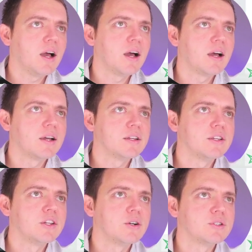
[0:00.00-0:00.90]
Uh,
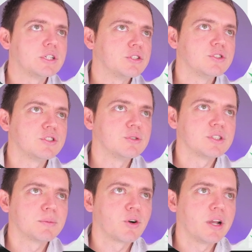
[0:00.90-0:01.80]
you know, you can just do
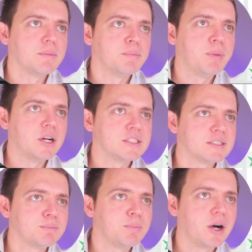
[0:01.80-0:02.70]
some great
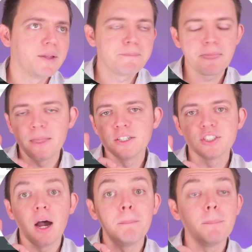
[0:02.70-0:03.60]
buttons, but
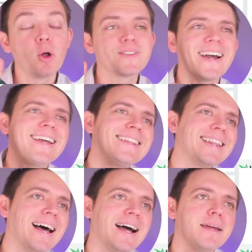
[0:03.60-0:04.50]
there's a
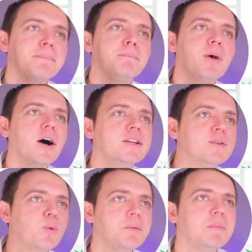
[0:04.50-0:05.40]
multi-line
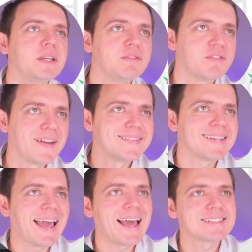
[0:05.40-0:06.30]
button would be
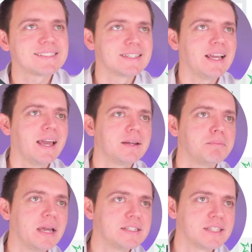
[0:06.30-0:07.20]
fantastic and
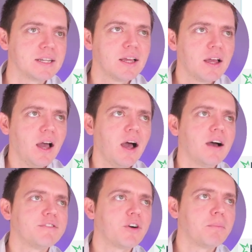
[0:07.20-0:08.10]
amazing
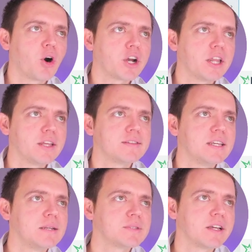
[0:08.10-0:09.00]
uh, for marketing
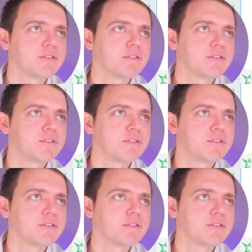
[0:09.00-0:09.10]
teams.